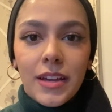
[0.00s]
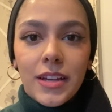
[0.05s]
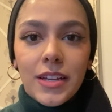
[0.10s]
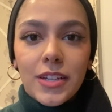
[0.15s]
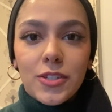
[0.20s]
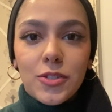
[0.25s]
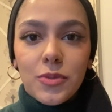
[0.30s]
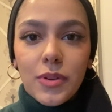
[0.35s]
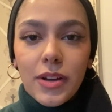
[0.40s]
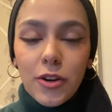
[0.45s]

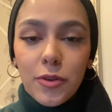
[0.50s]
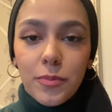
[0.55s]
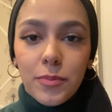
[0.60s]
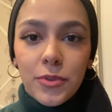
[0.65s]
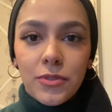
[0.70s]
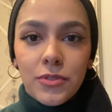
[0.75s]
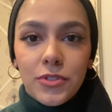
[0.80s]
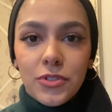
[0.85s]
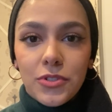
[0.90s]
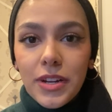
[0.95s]
So I hope you
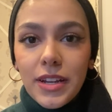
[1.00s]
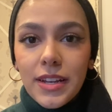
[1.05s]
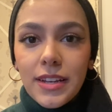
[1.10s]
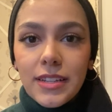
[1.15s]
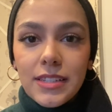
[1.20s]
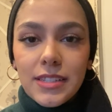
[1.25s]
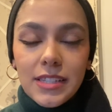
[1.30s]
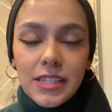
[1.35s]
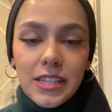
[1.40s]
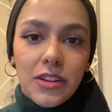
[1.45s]
enjoyed
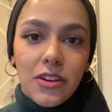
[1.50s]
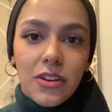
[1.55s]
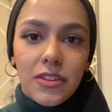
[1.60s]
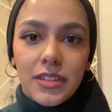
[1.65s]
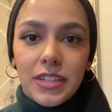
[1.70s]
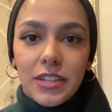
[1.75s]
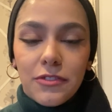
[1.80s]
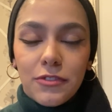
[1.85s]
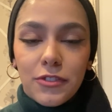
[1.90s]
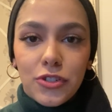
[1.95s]
seeing all the
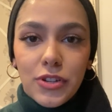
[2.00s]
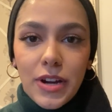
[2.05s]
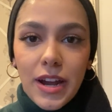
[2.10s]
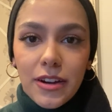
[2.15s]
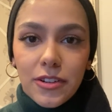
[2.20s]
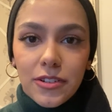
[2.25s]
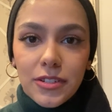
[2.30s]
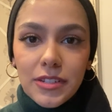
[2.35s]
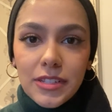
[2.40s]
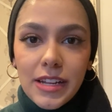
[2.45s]
different
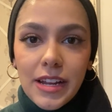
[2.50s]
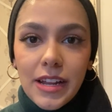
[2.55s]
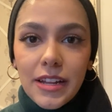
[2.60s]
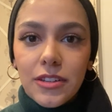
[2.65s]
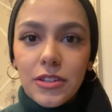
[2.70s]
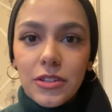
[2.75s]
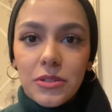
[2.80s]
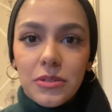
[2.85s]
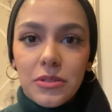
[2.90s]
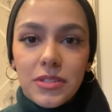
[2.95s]
trackers that I
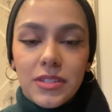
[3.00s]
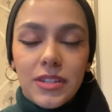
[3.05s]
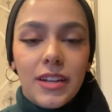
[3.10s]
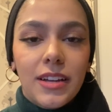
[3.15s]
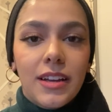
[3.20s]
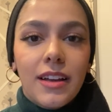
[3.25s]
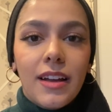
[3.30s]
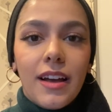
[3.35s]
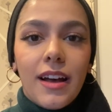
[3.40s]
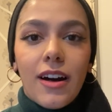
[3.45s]
used.
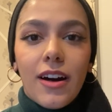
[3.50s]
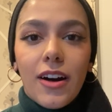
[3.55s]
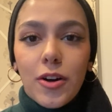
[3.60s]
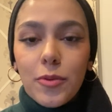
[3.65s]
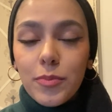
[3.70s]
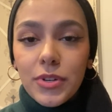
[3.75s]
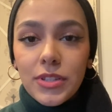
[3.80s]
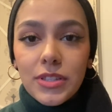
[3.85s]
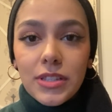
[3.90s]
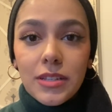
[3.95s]
I'll
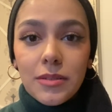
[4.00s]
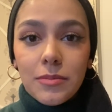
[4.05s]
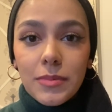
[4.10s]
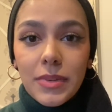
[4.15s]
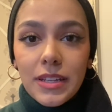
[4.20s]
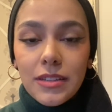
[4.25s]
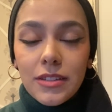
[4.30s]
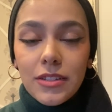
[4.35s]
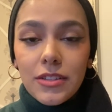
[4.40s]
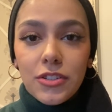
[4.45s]
put them
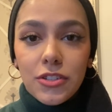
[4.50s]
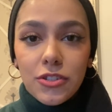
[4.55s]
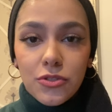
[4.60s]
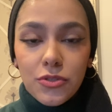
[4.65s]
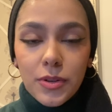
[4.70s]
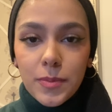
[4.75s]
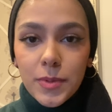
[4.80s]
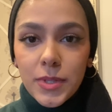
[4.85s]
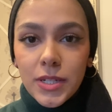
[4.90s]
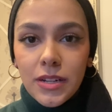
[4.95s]
in the
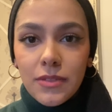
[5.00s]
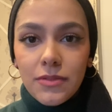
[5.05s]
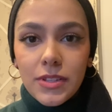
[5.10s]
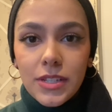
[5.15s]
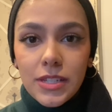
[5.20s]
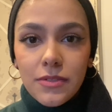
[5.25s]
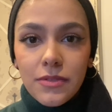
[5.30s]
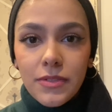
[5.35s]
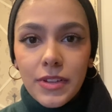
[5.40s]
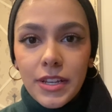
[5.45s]
description of this
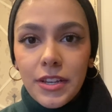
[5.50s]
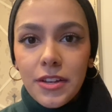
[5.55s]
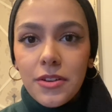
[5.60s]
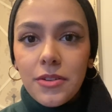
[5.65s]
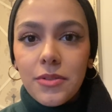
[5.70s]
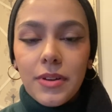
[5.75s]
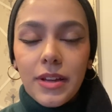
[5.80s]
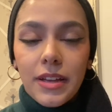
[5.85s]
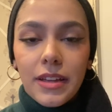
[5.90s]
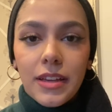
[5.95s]
video
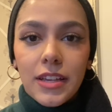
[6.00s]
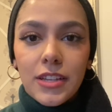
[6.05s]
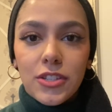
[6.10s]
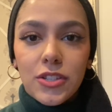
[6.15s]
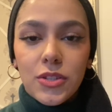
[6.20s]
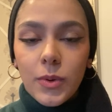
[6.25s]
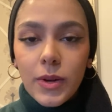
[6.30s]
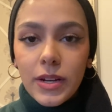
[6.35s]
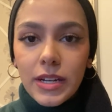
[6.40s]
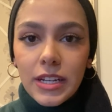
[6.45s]
in case you
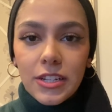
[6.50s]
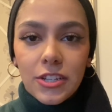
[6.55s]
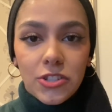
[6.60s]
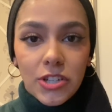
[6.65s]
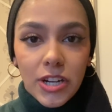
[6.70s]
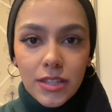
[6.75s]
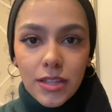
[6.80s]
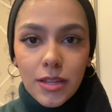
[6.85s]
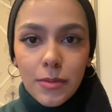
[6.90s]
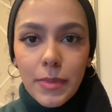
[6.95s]
wanted to
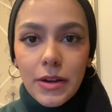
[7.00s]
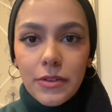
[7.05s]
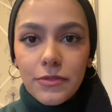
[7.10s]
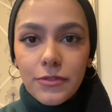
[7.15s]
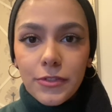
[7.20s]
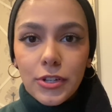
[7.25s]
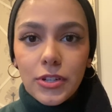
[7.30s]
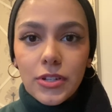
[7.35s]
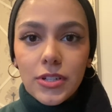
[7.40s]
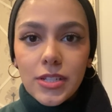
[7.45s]
check them out for
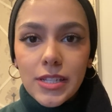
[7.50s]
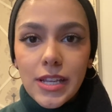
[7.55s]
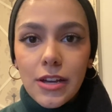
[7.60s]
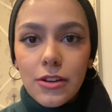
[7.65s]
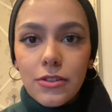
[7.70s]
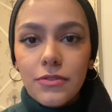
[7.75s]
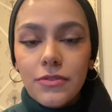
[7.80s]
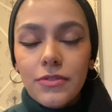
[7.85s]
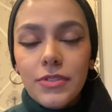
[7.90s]
yourself.